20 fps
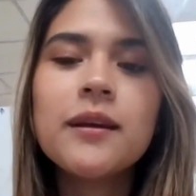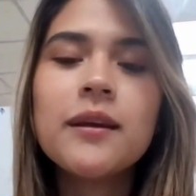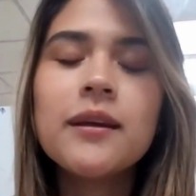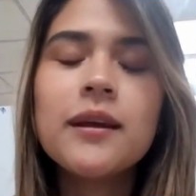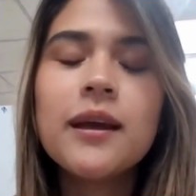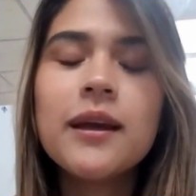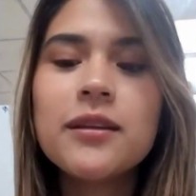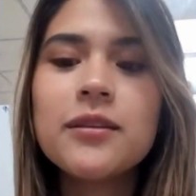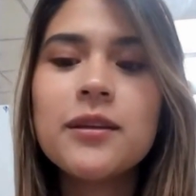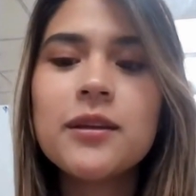
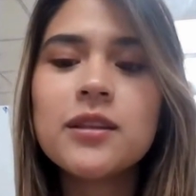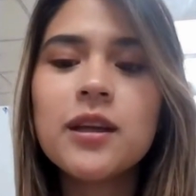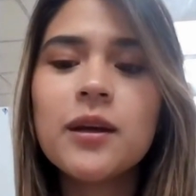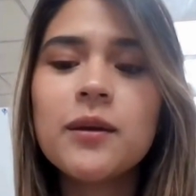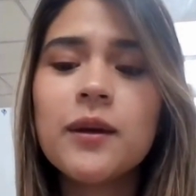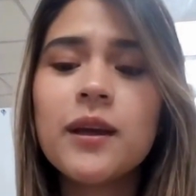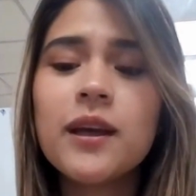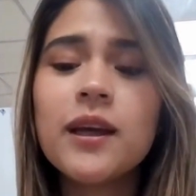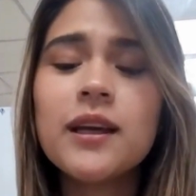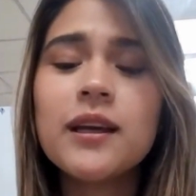Thanks to
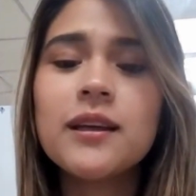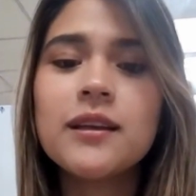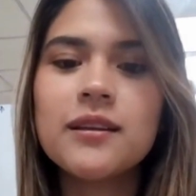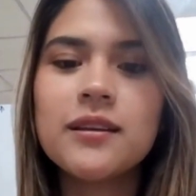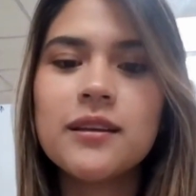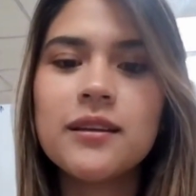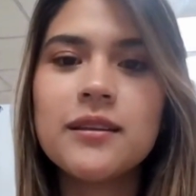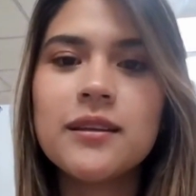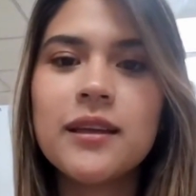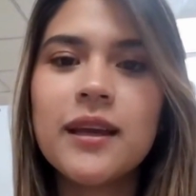Gemini,
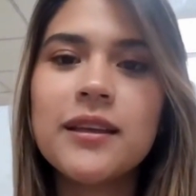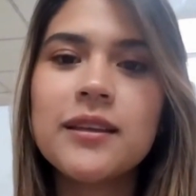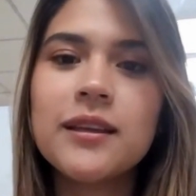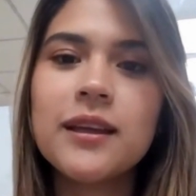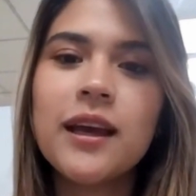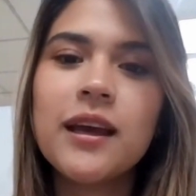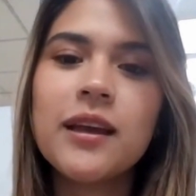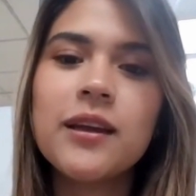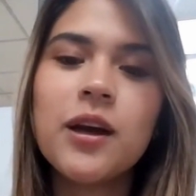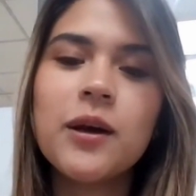NASA
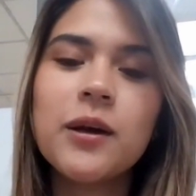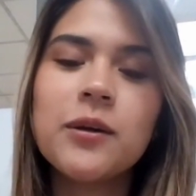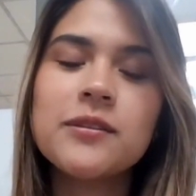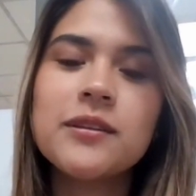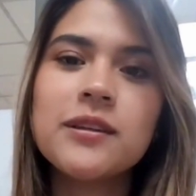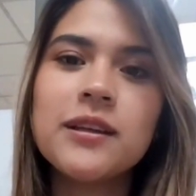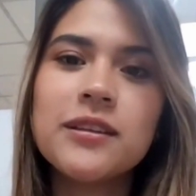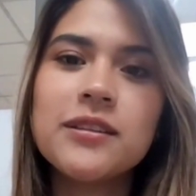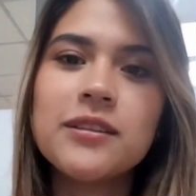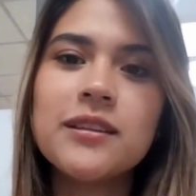had
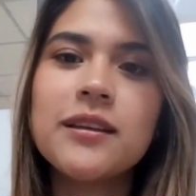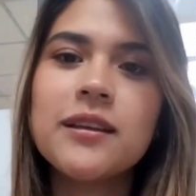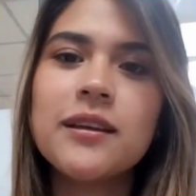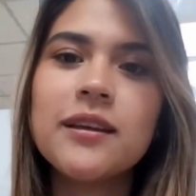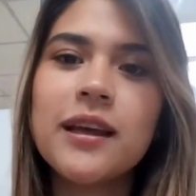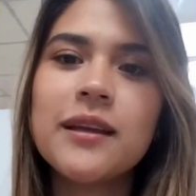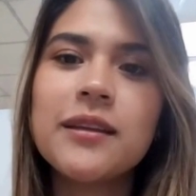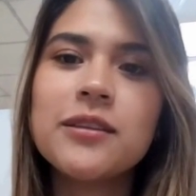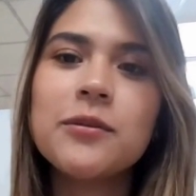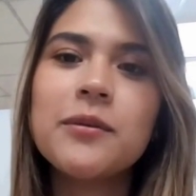confidence that the
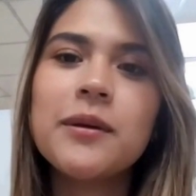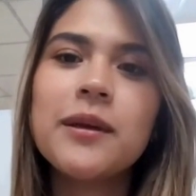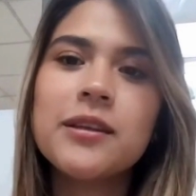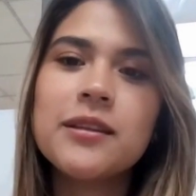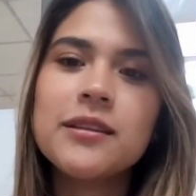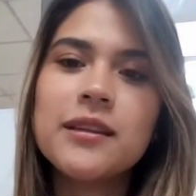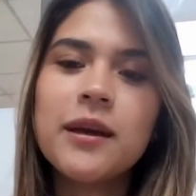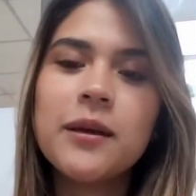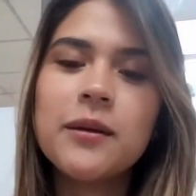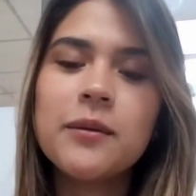next big
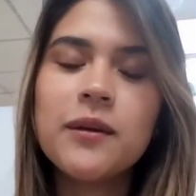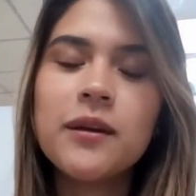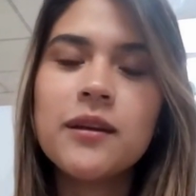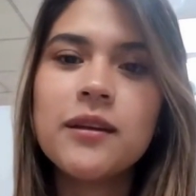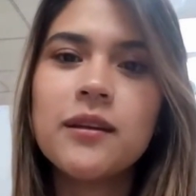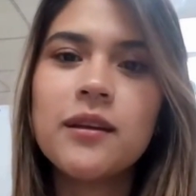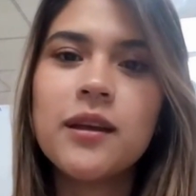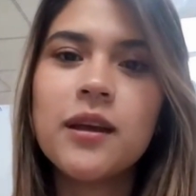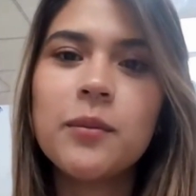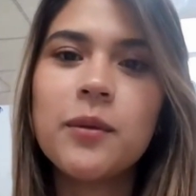step,
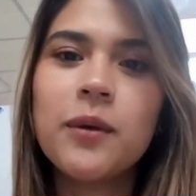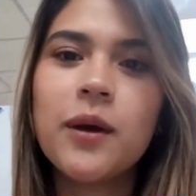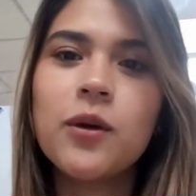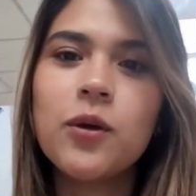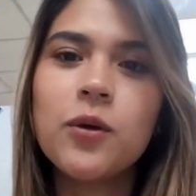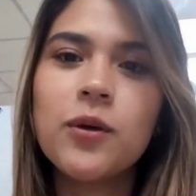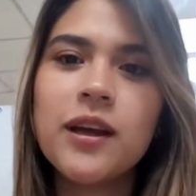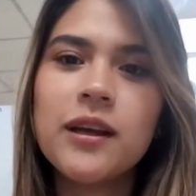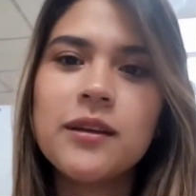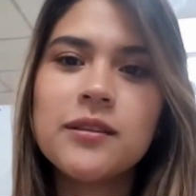
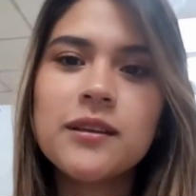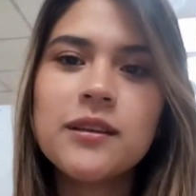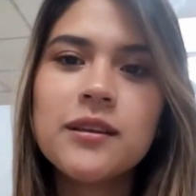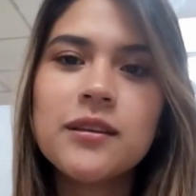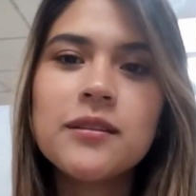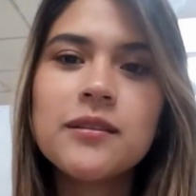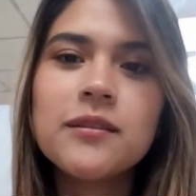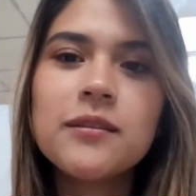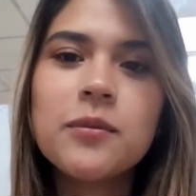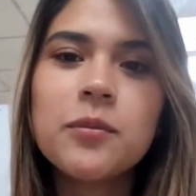Apollo 11,
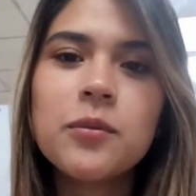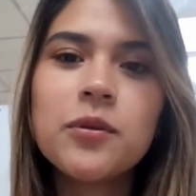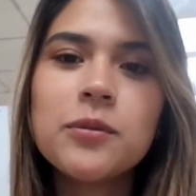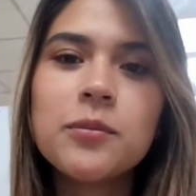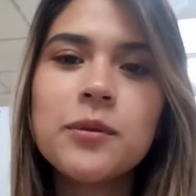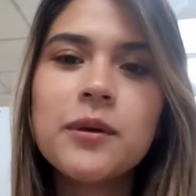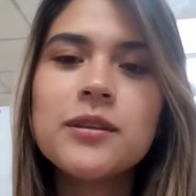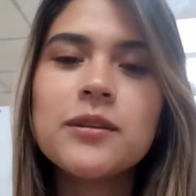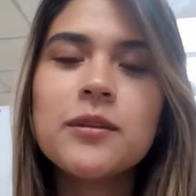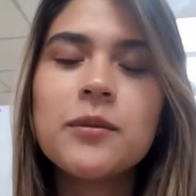was
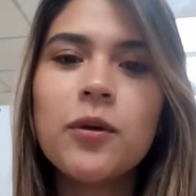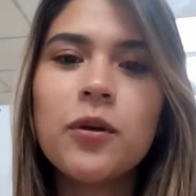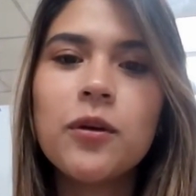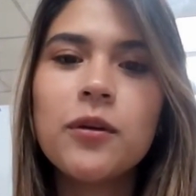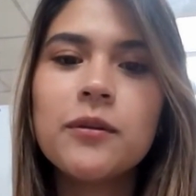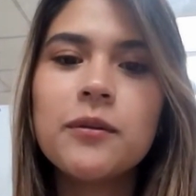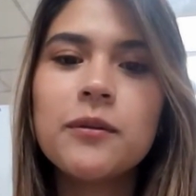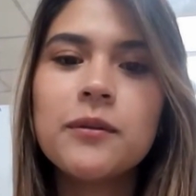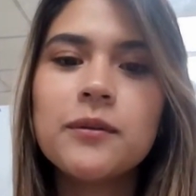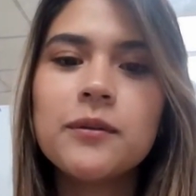
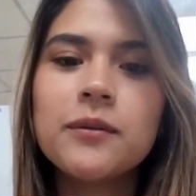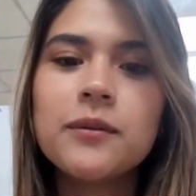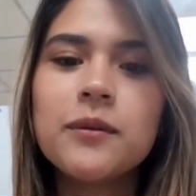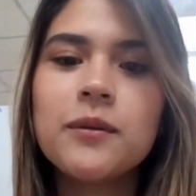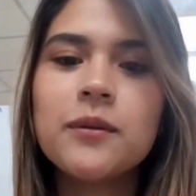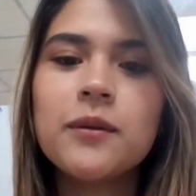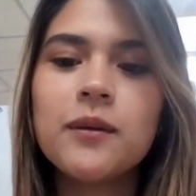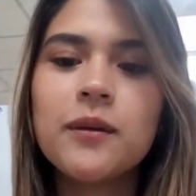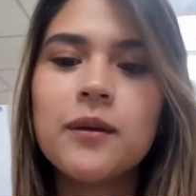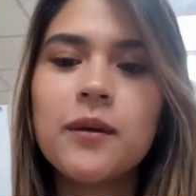
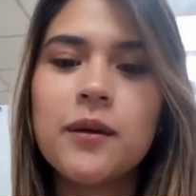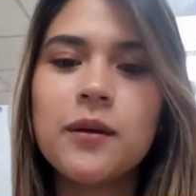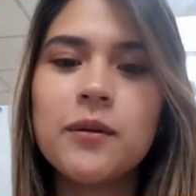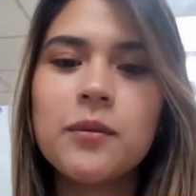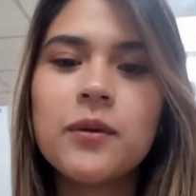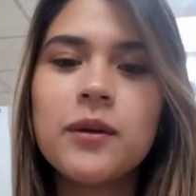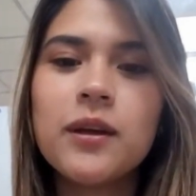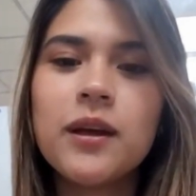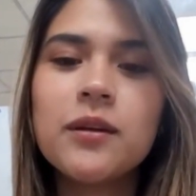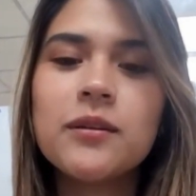possible.
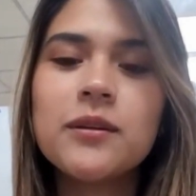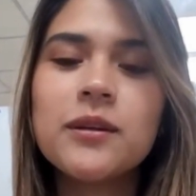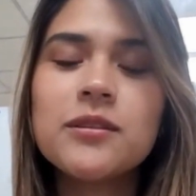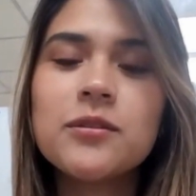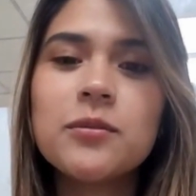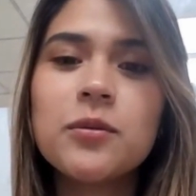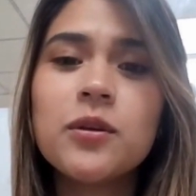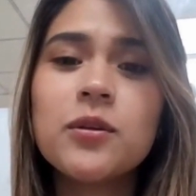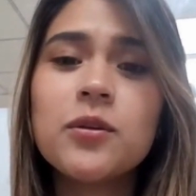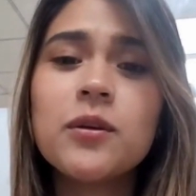Without this
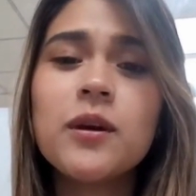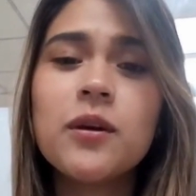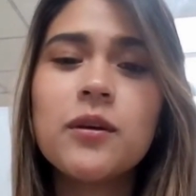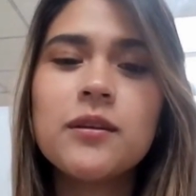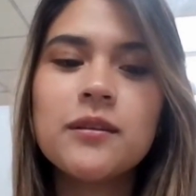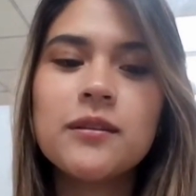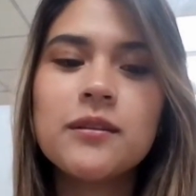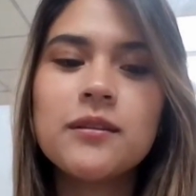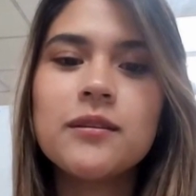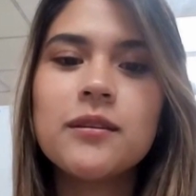program,
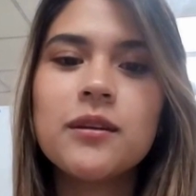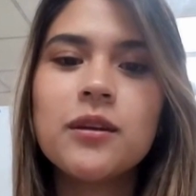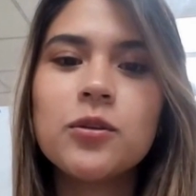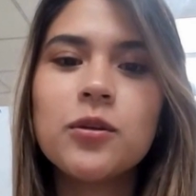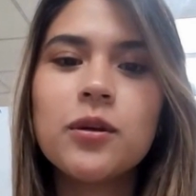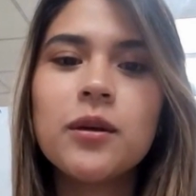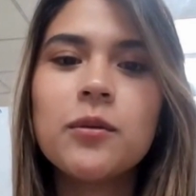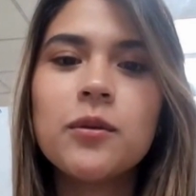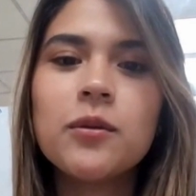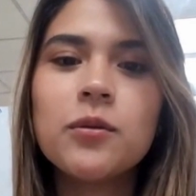the
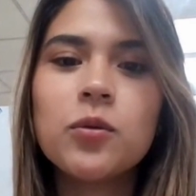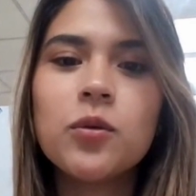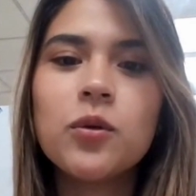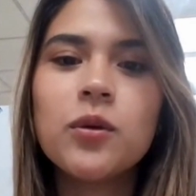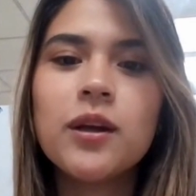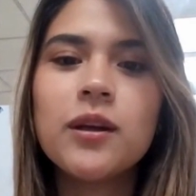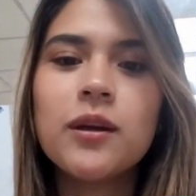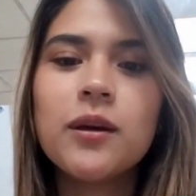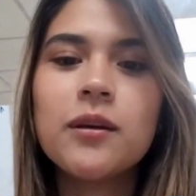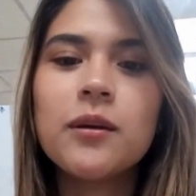dream of
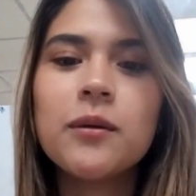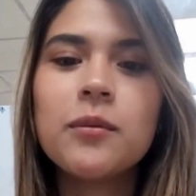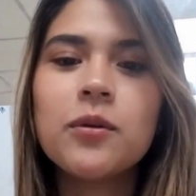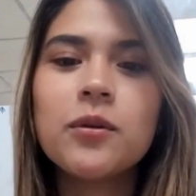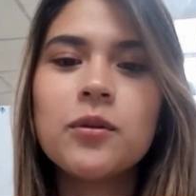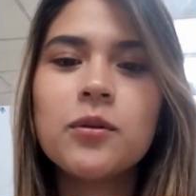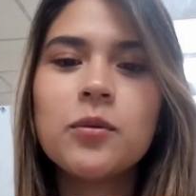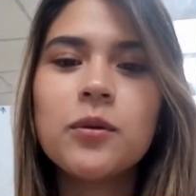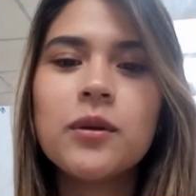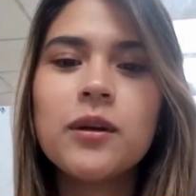walking on the
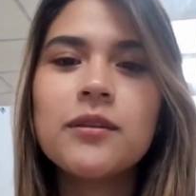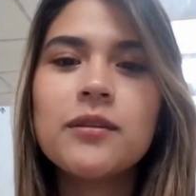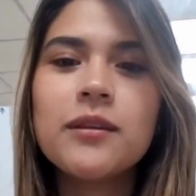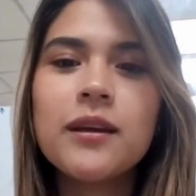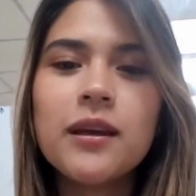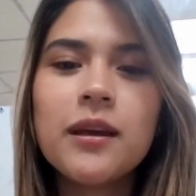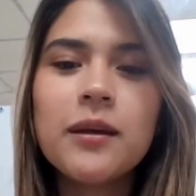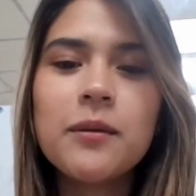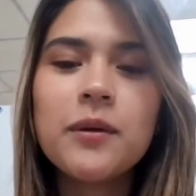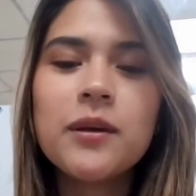moon would have
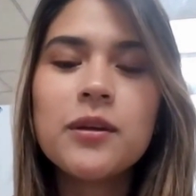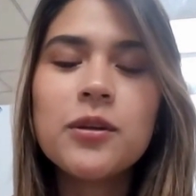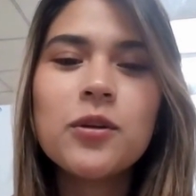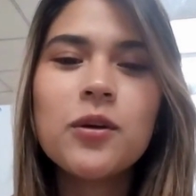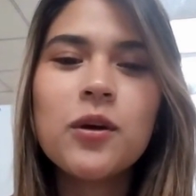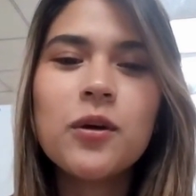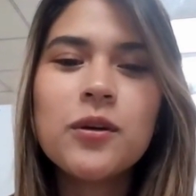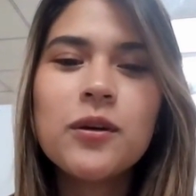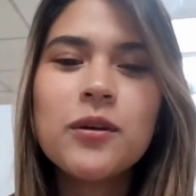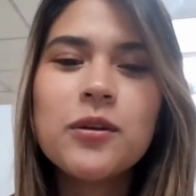taken much
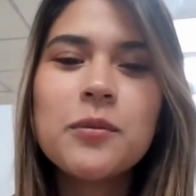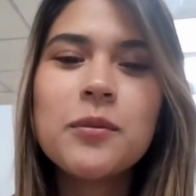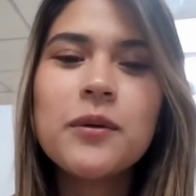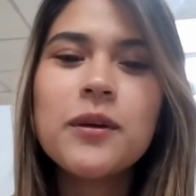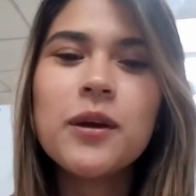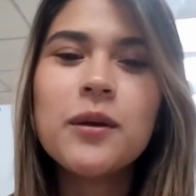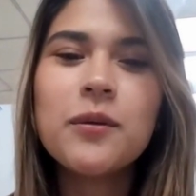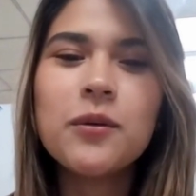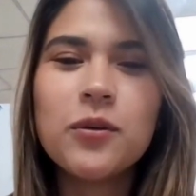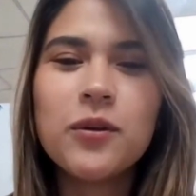longer to
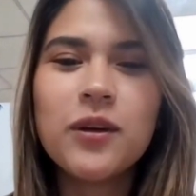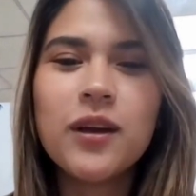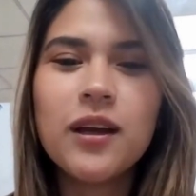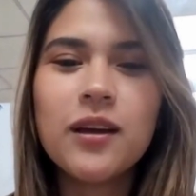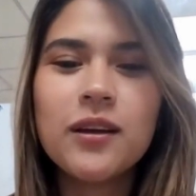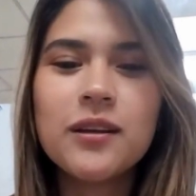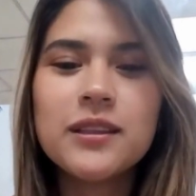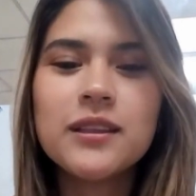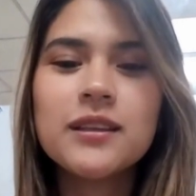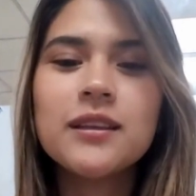become a
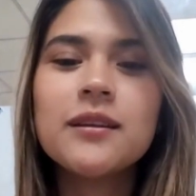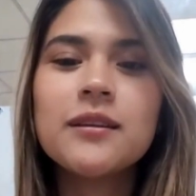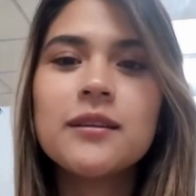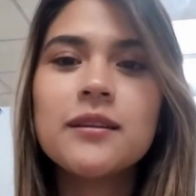reality.